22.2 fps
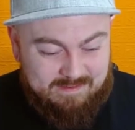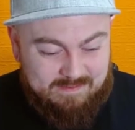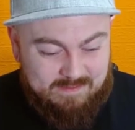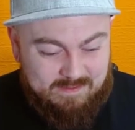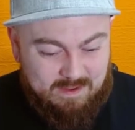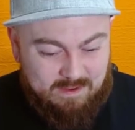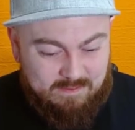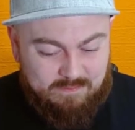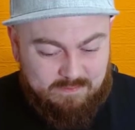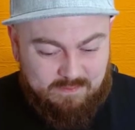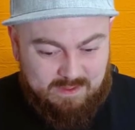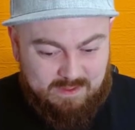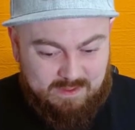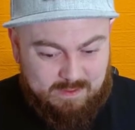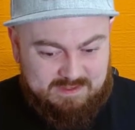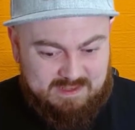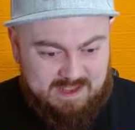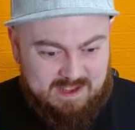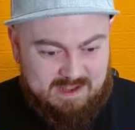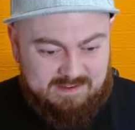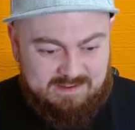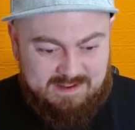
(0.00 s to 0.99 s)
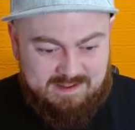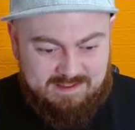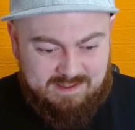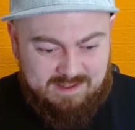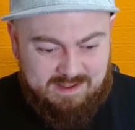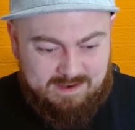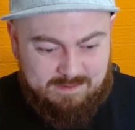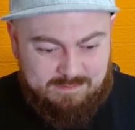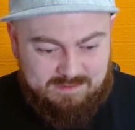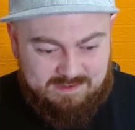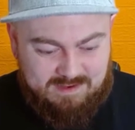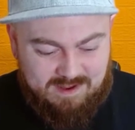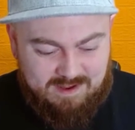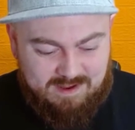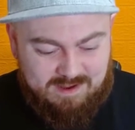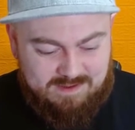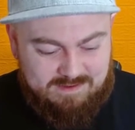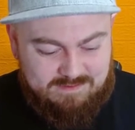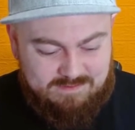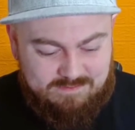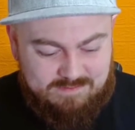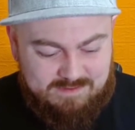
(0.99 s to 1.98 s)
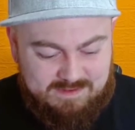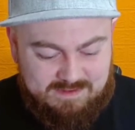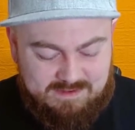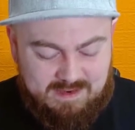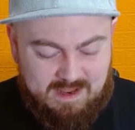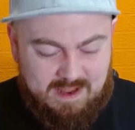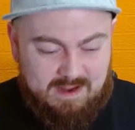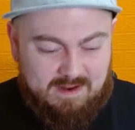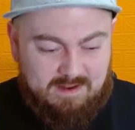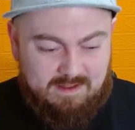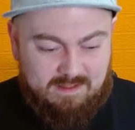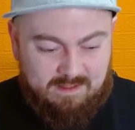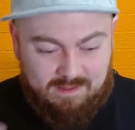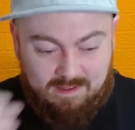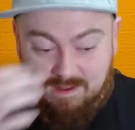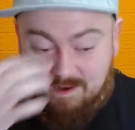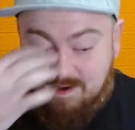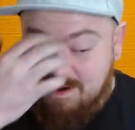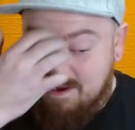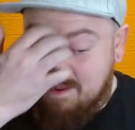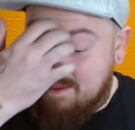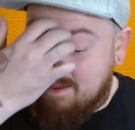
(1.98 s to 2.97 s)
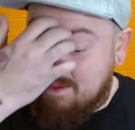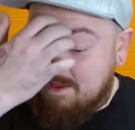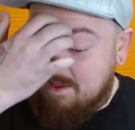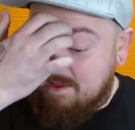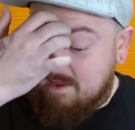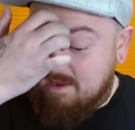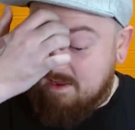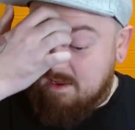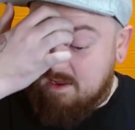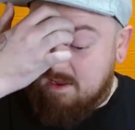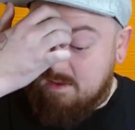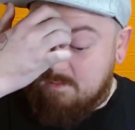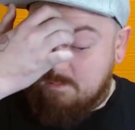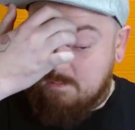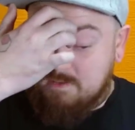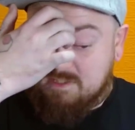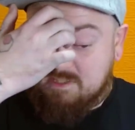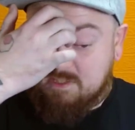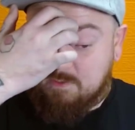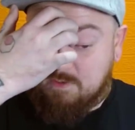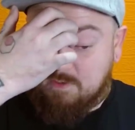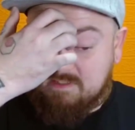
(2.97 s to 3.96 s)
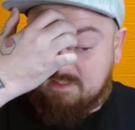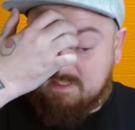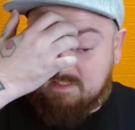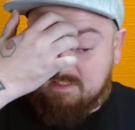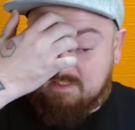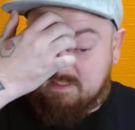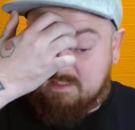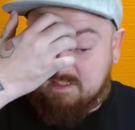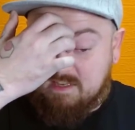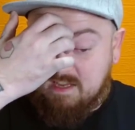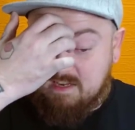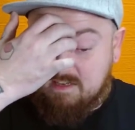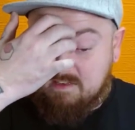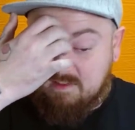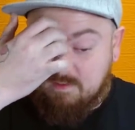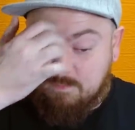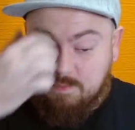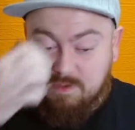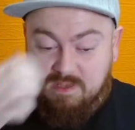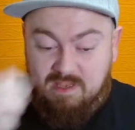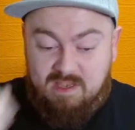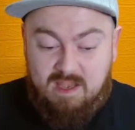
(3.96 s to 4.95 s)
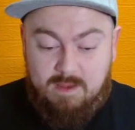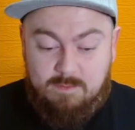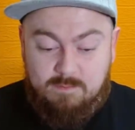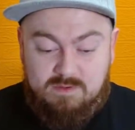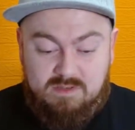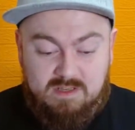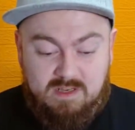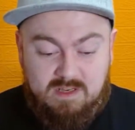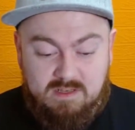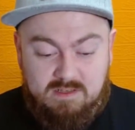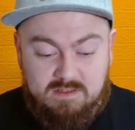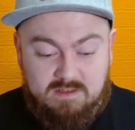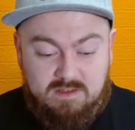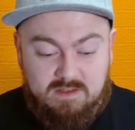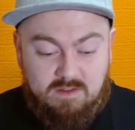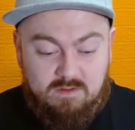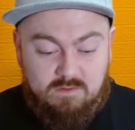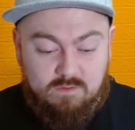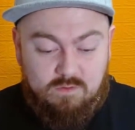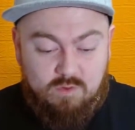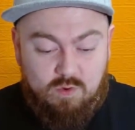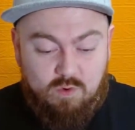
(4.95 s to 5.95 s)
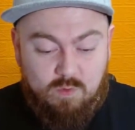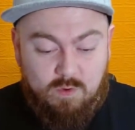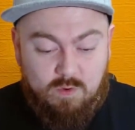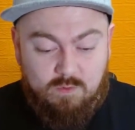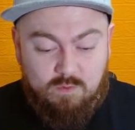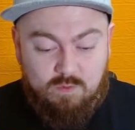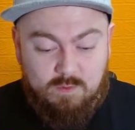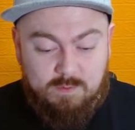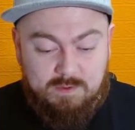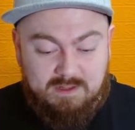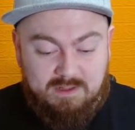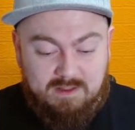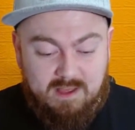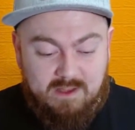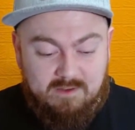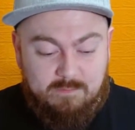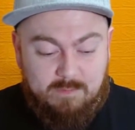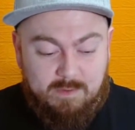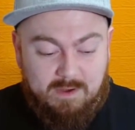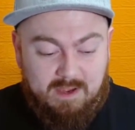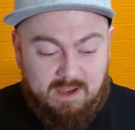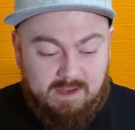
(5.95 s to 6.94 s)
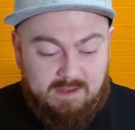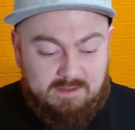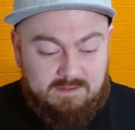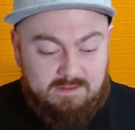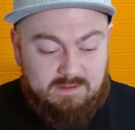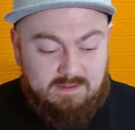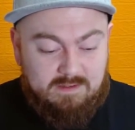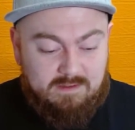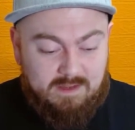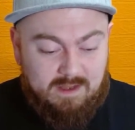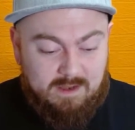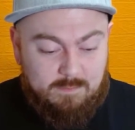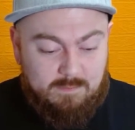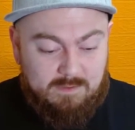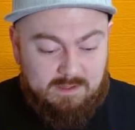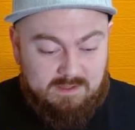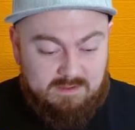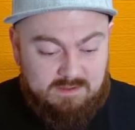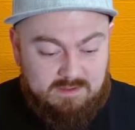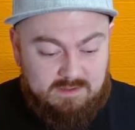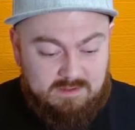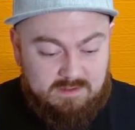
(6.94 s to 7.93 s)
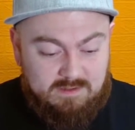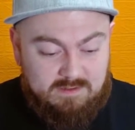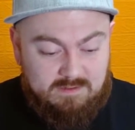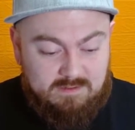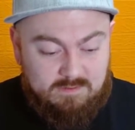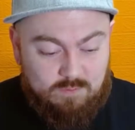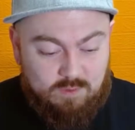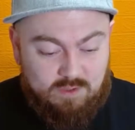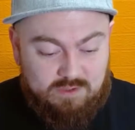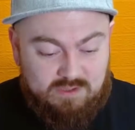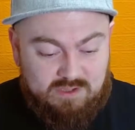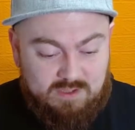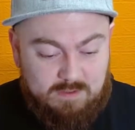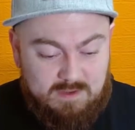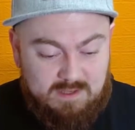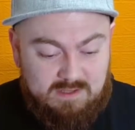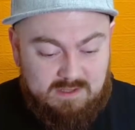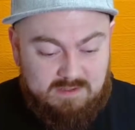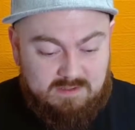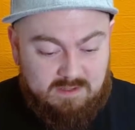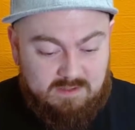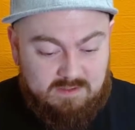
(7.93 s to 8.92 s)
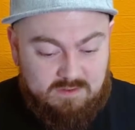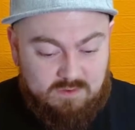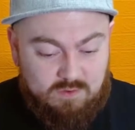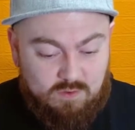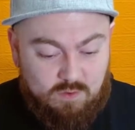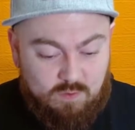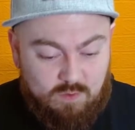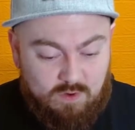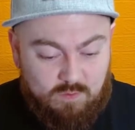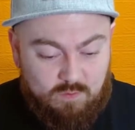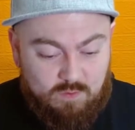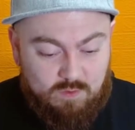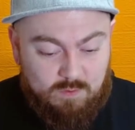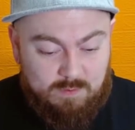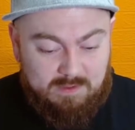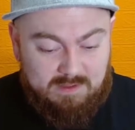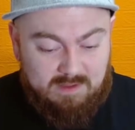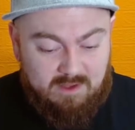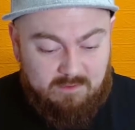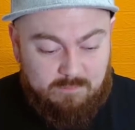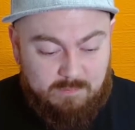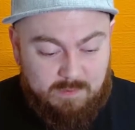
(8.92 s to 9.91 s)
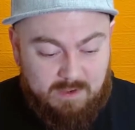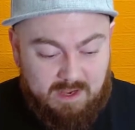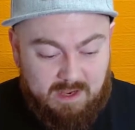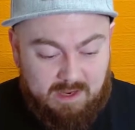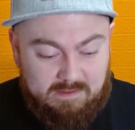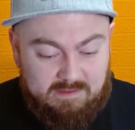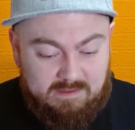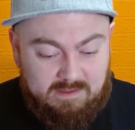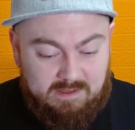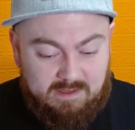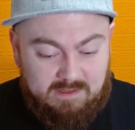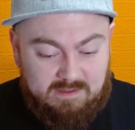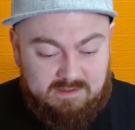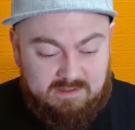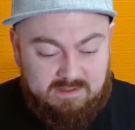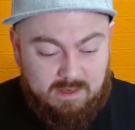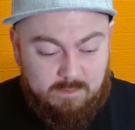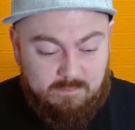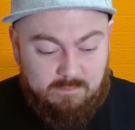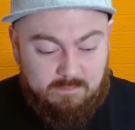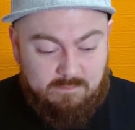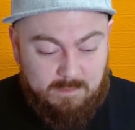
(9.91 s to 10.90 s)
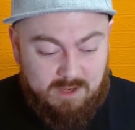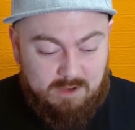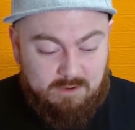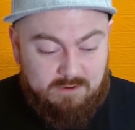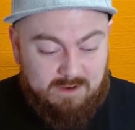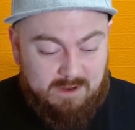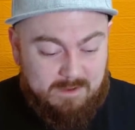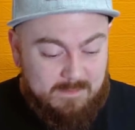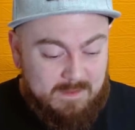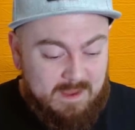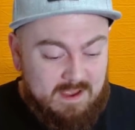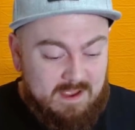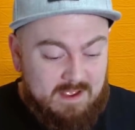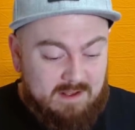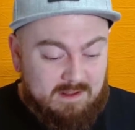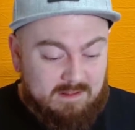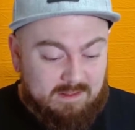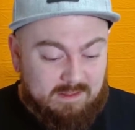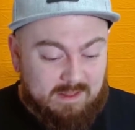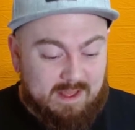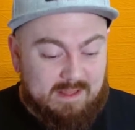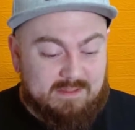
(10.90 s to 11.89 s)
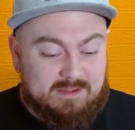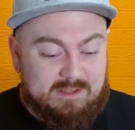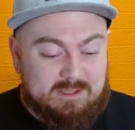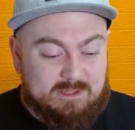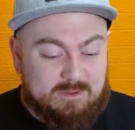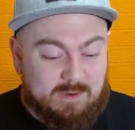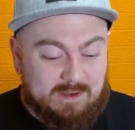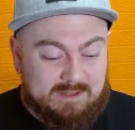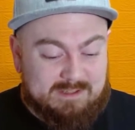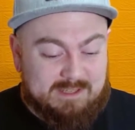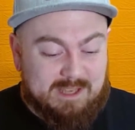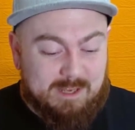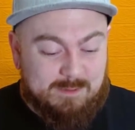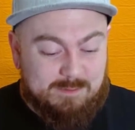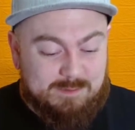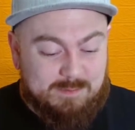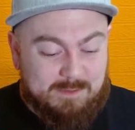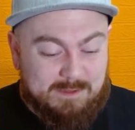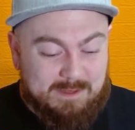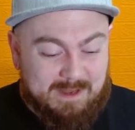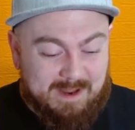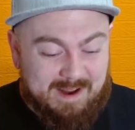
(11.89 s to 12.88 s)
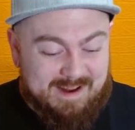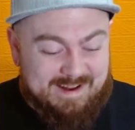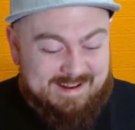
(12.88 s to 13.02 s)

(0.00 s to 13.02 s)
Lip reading: I thought that was the end of it there. I was like, I'll just end it there. Mr. Waititi said, "The PM says no one will be left behind. That means, what she means is no one will be left behind except for Maori. Let the Squid Games begin."